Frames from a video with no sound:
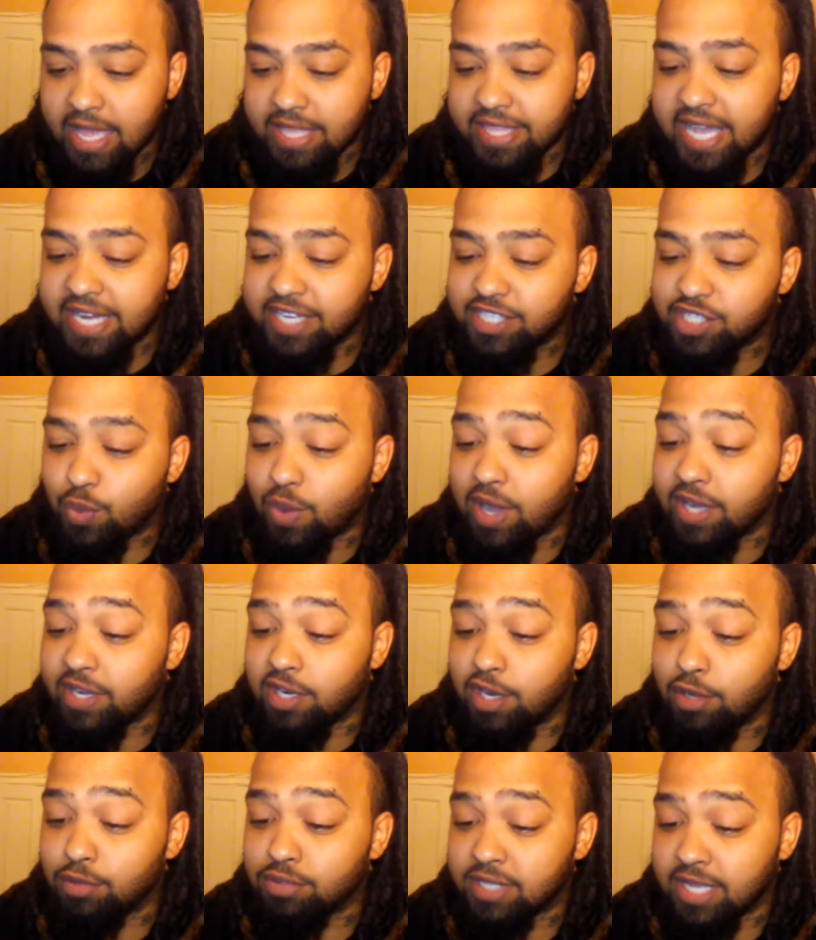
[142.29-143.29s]
That is quite
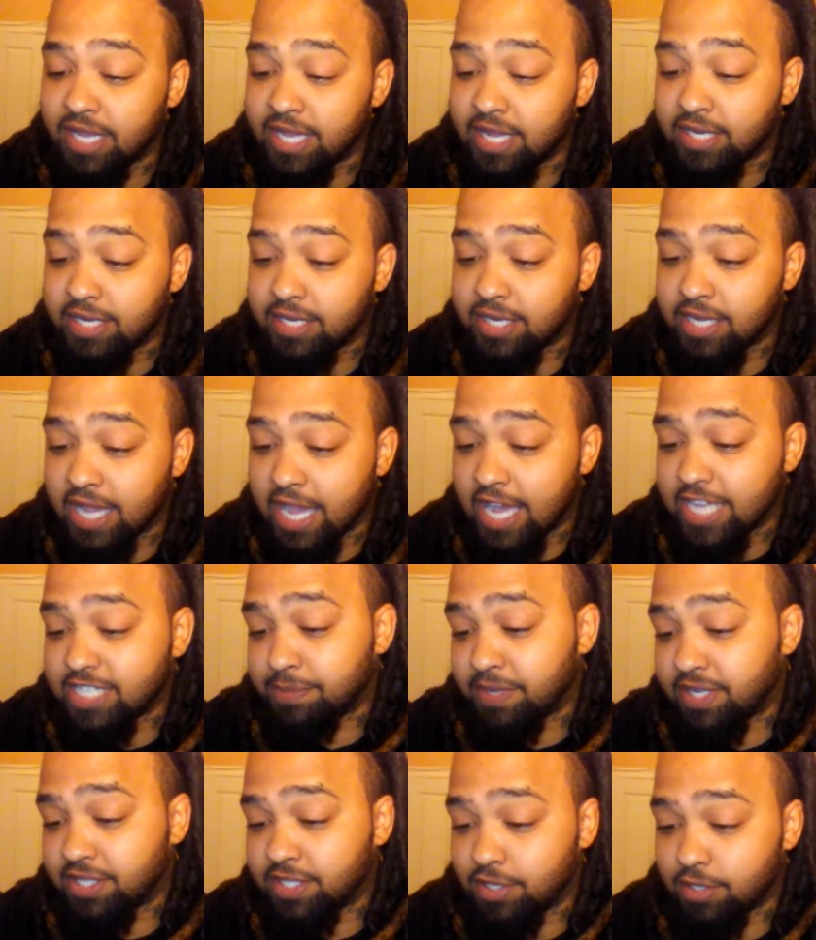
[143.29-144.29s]
close in
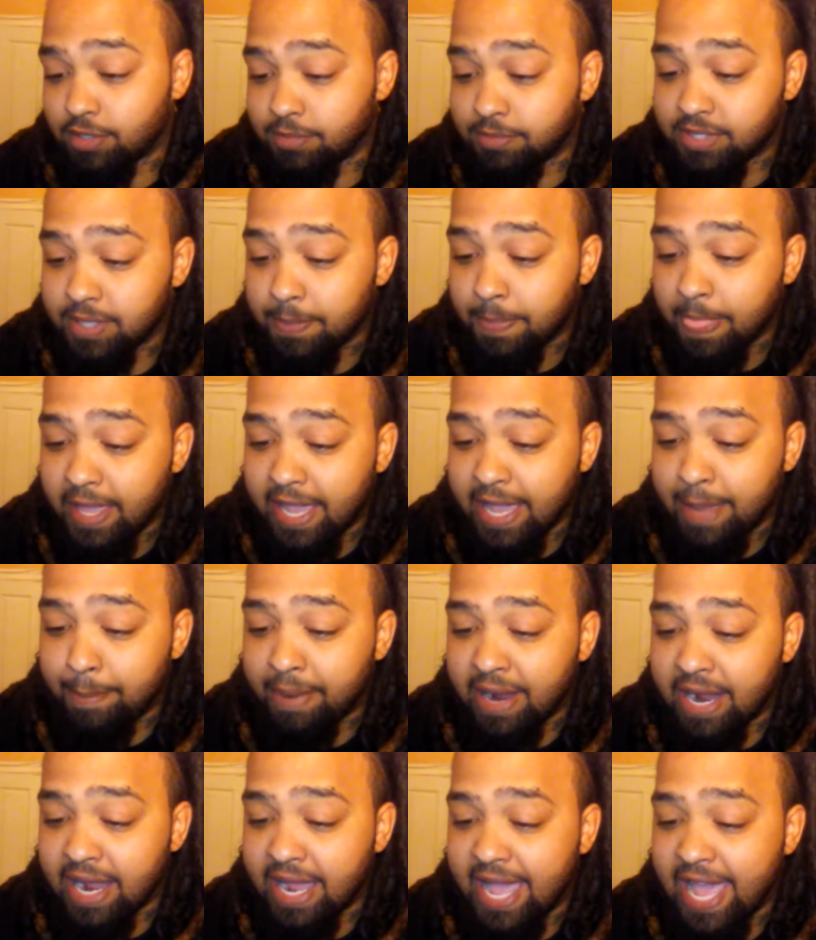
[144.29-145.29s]
cosmic terms, and
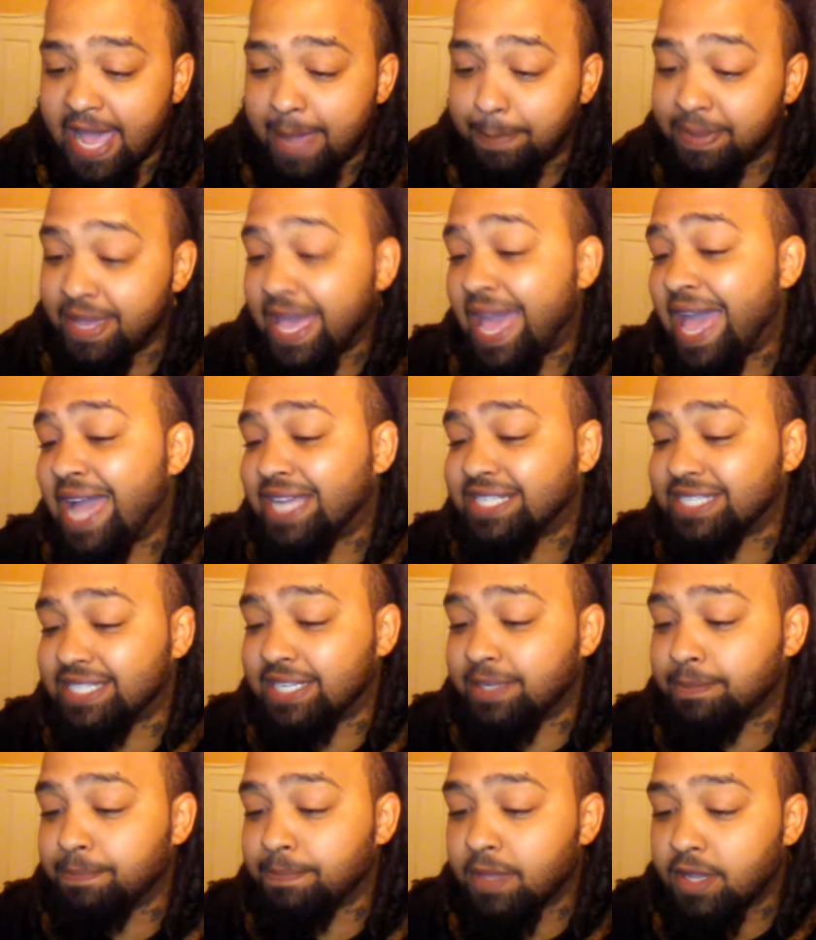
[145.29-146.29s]
by a happy
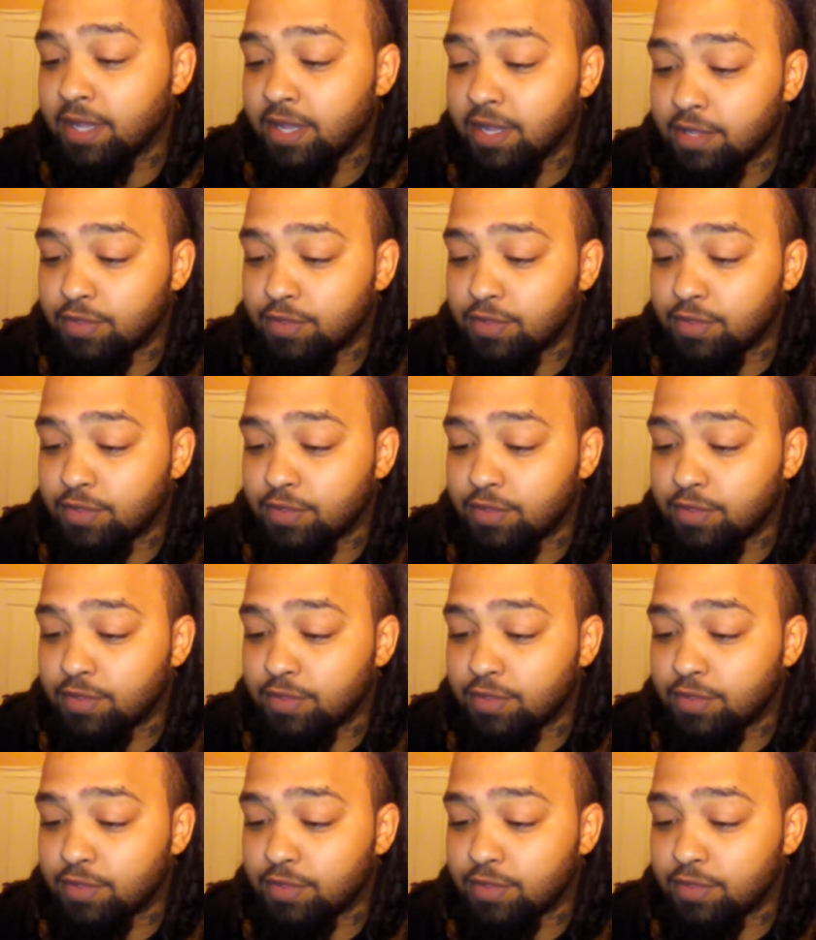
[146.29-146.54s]
accident,